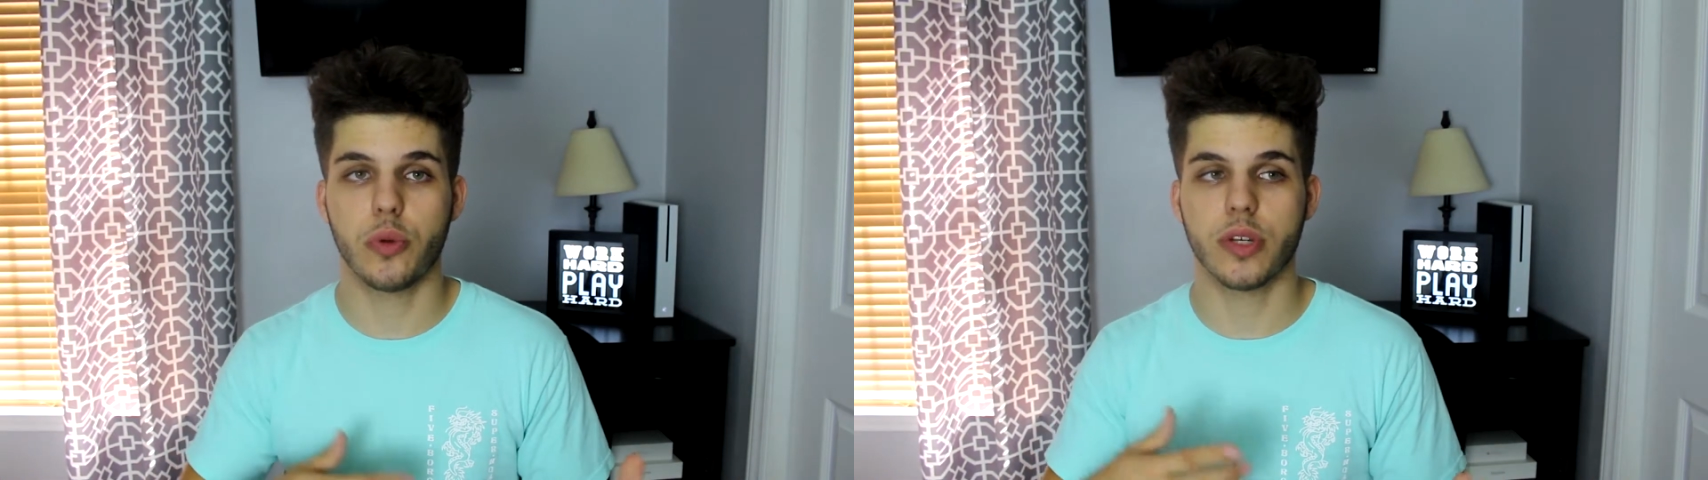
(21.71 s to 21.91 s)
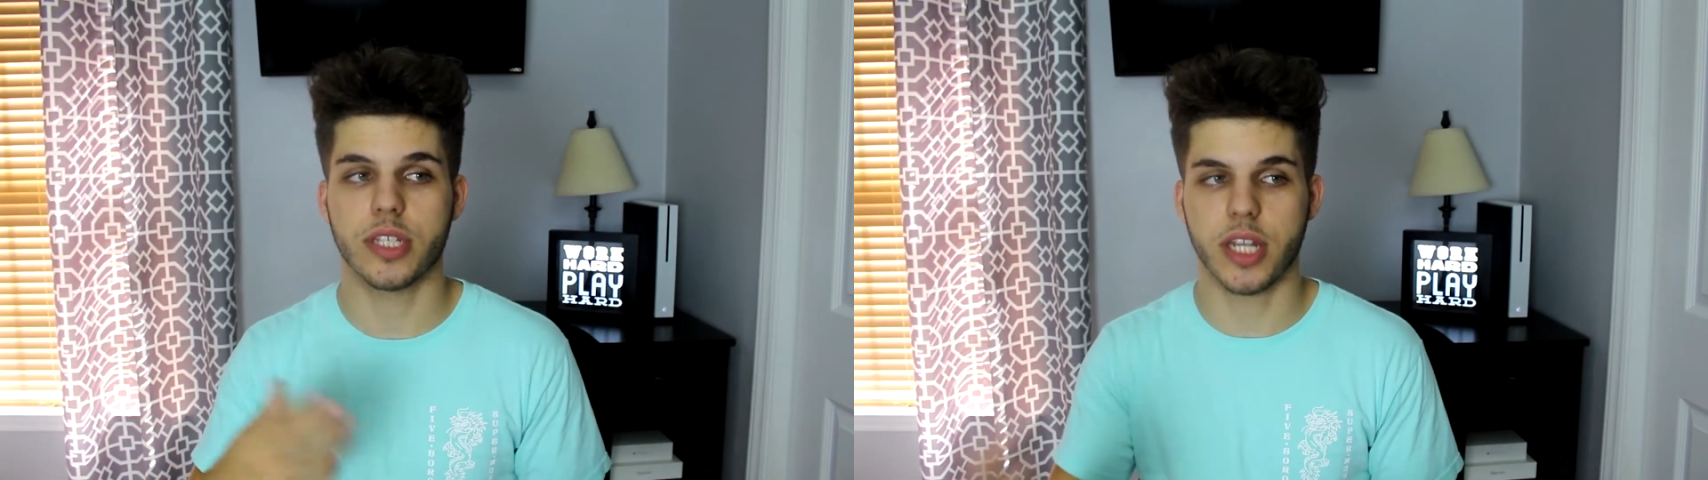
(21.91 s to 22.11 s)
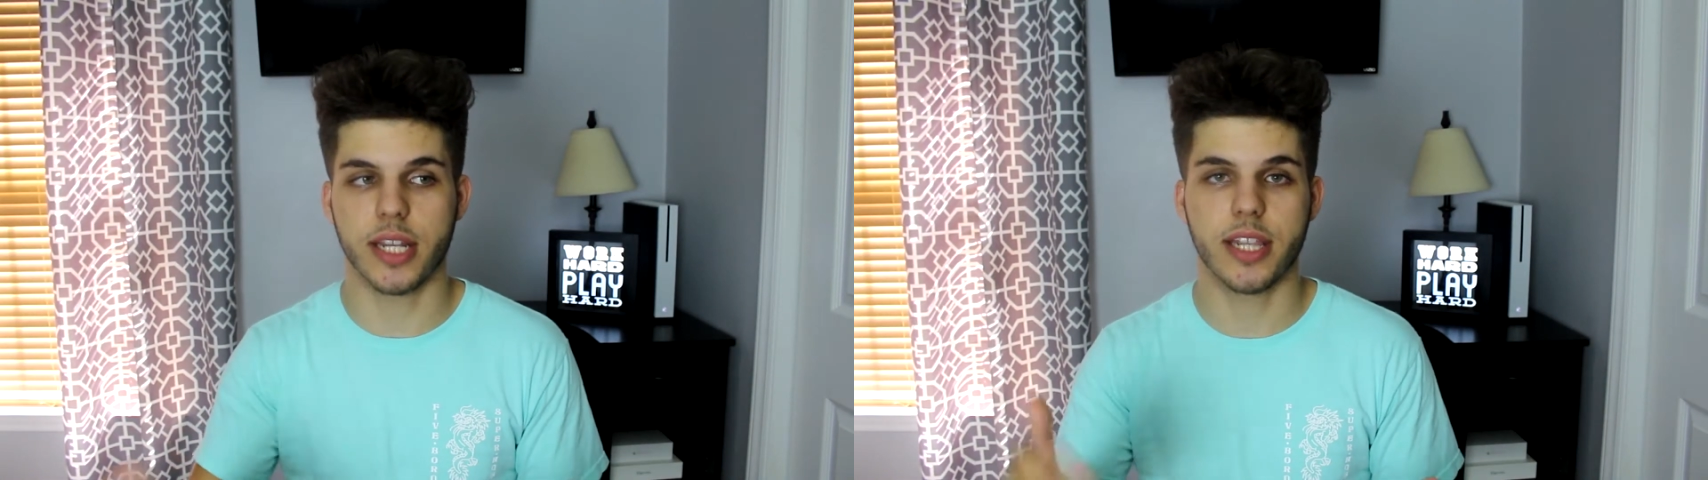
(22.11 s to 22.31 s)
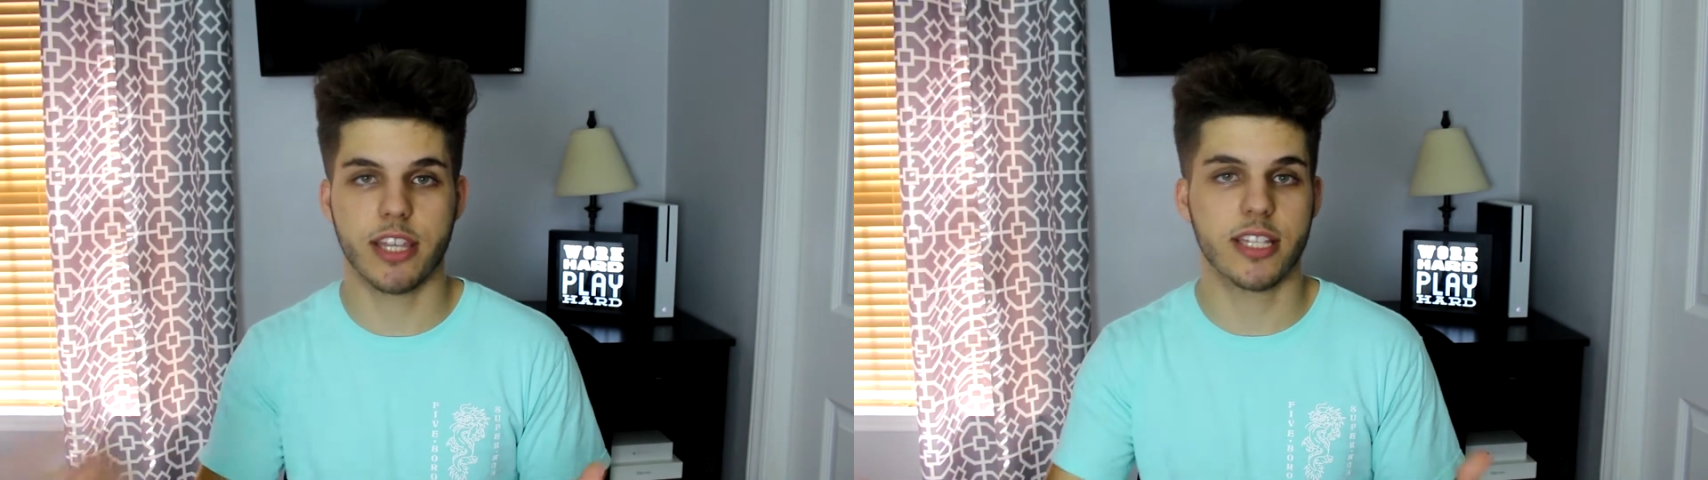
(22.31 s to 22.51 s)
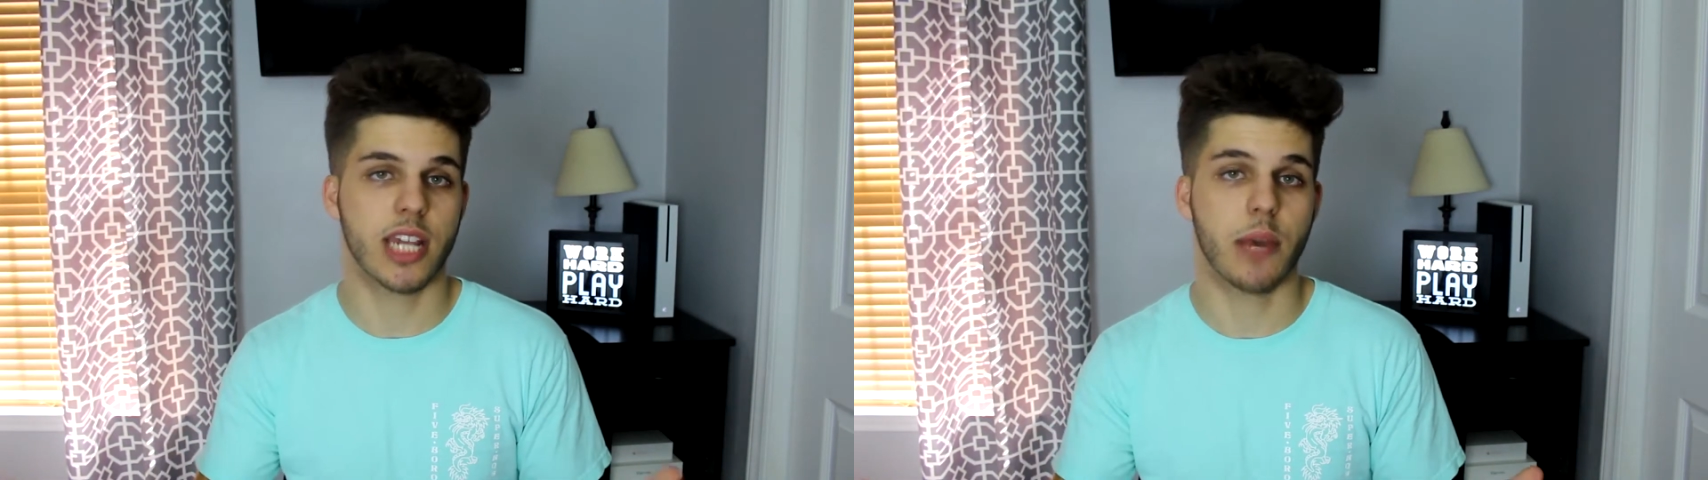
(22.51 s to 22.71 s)
who has done
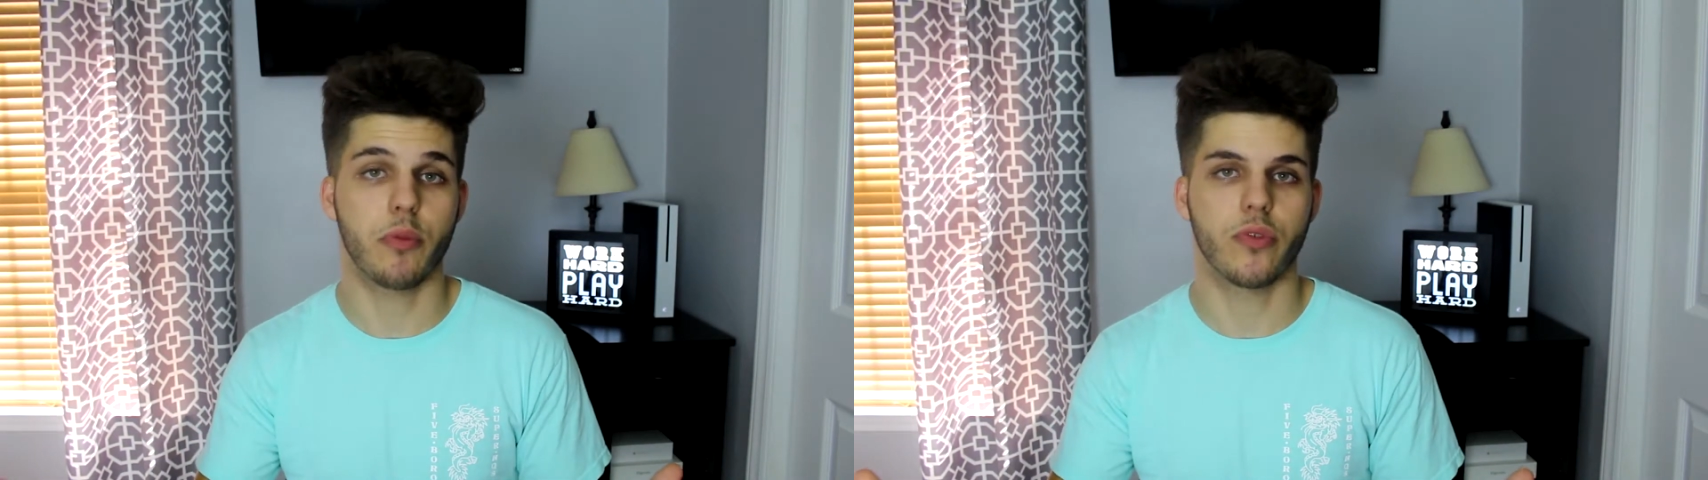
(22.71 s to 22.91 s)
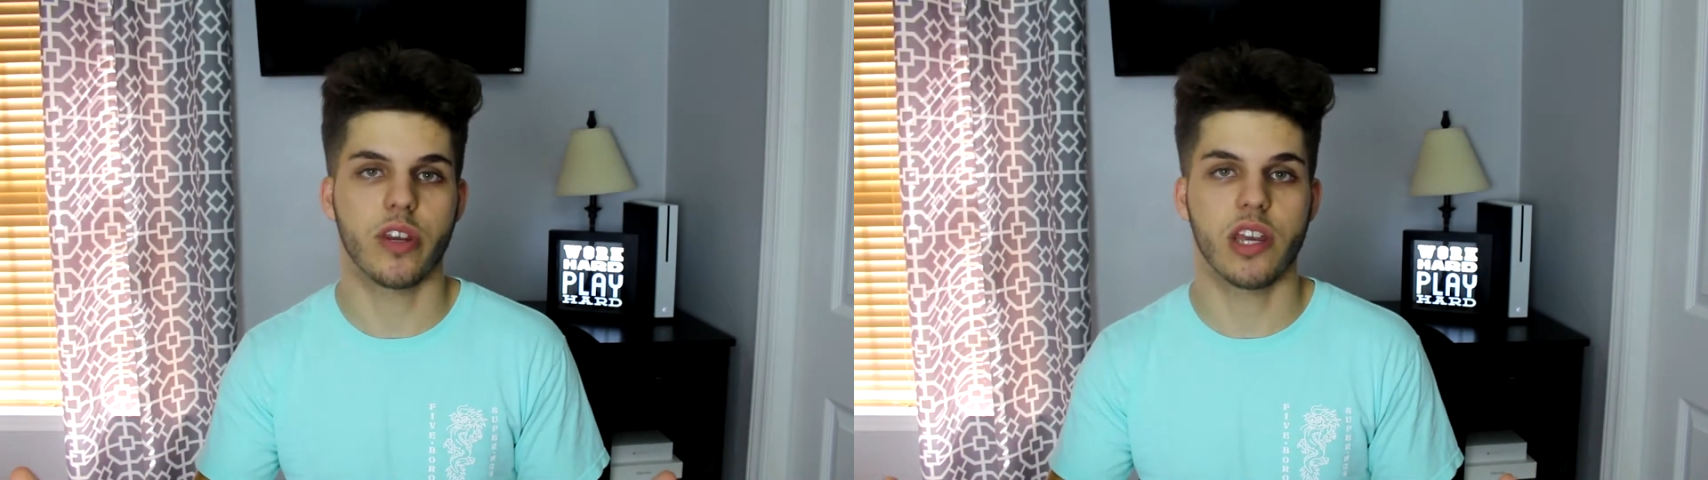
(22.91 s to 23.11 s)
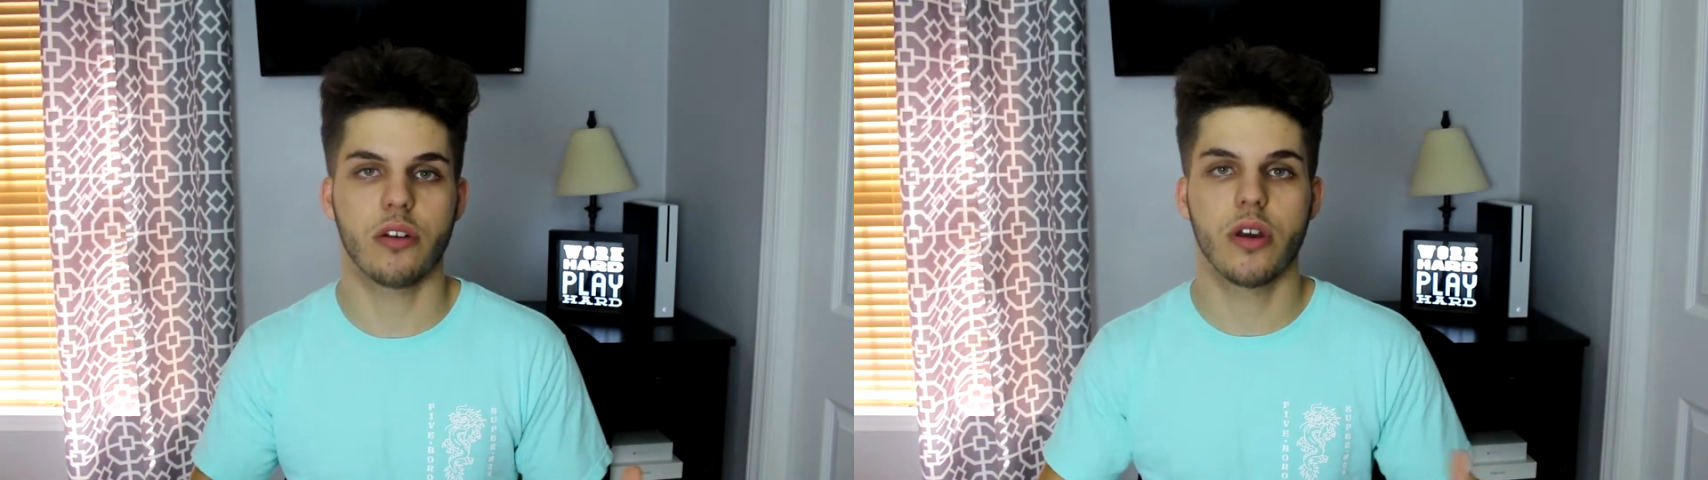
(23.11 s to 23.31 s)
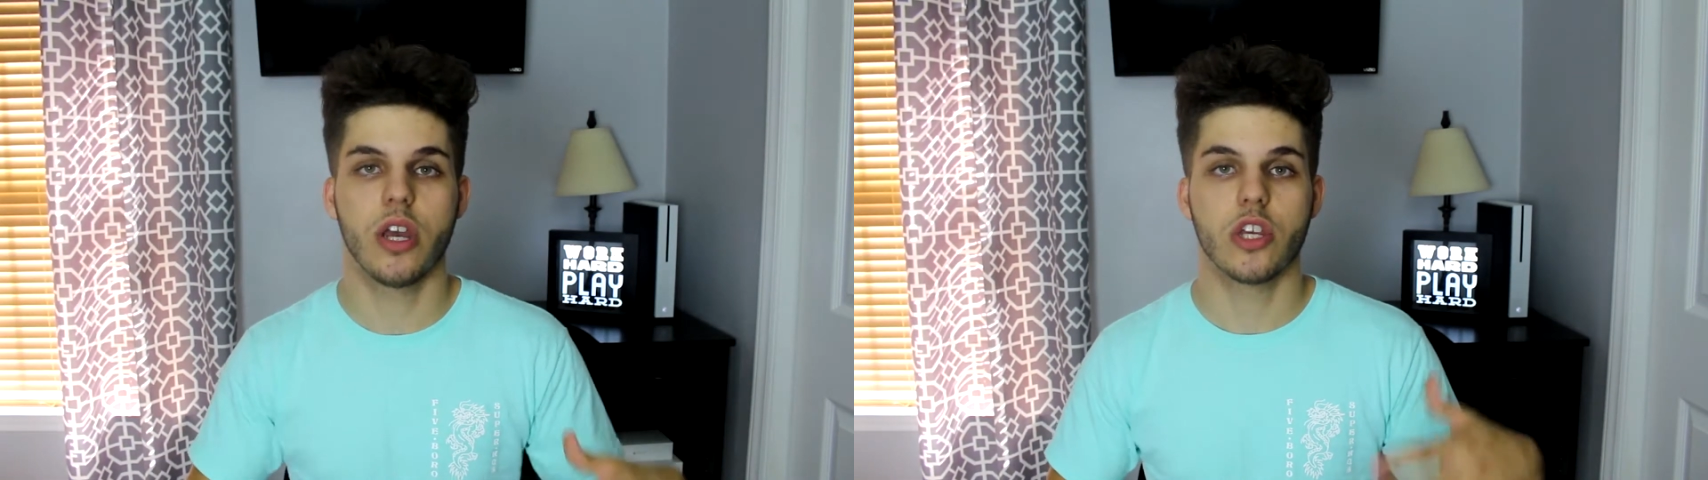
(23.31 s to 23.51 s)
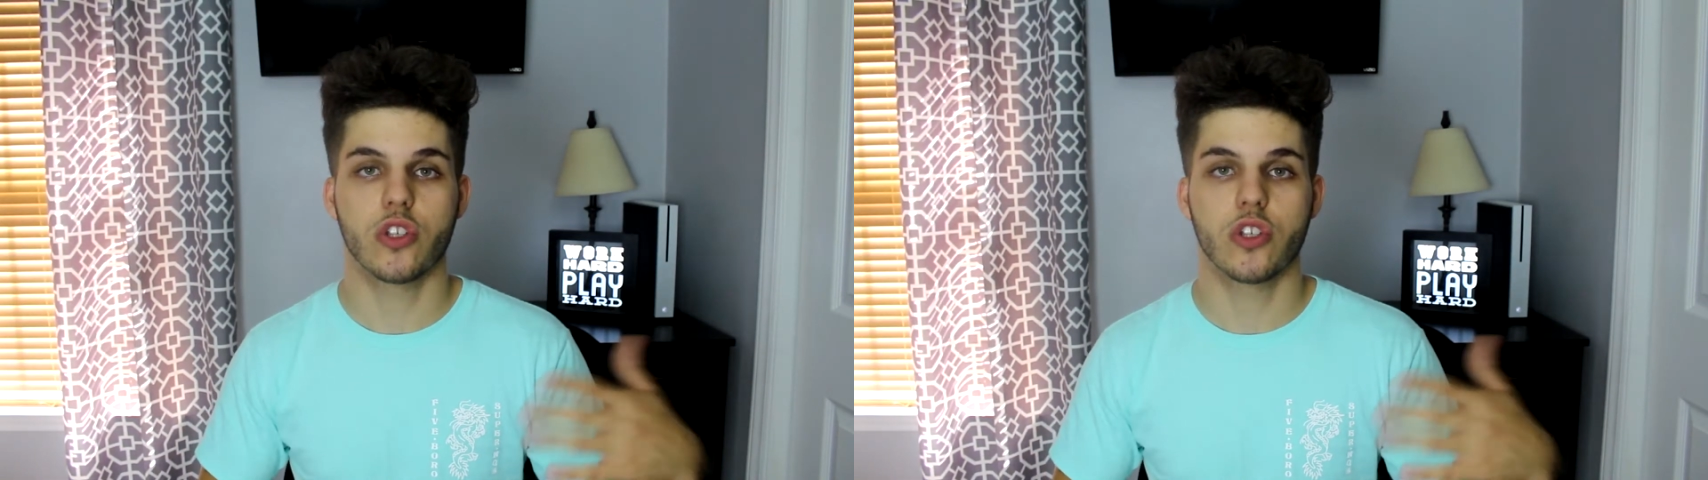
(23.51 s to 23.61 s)
this type of video,